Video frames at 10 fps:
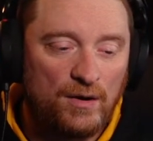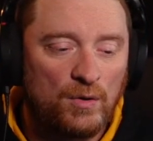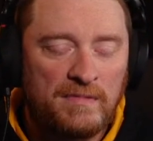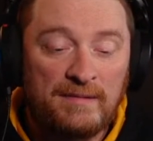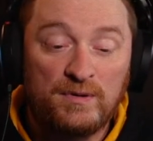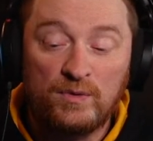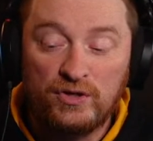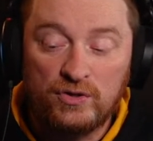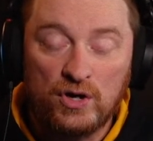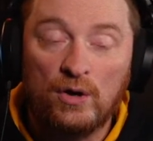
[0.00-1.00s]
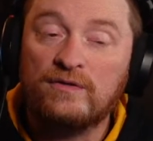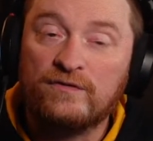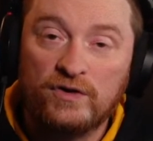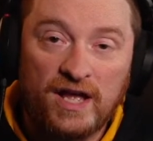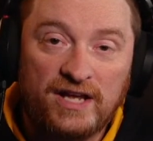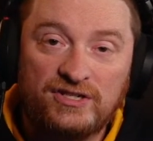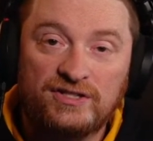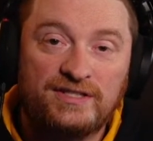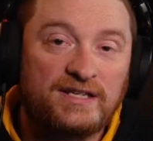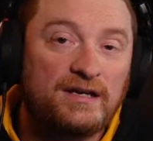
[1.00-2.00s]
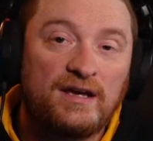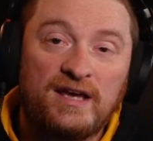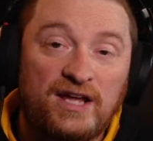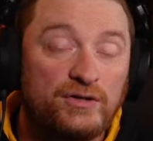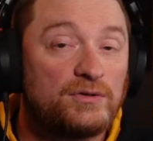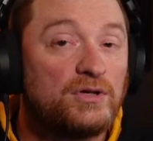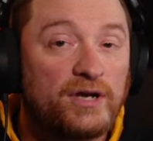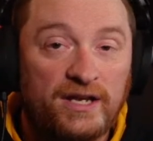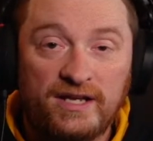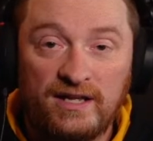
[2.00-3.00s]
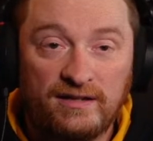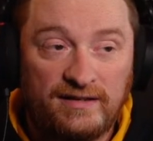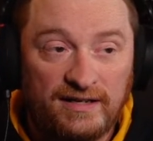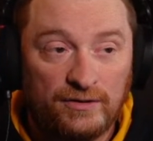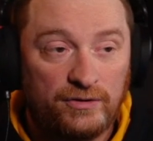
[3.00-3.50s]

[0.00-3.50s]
or maybe when you go to free agency and you're looking to get a deal,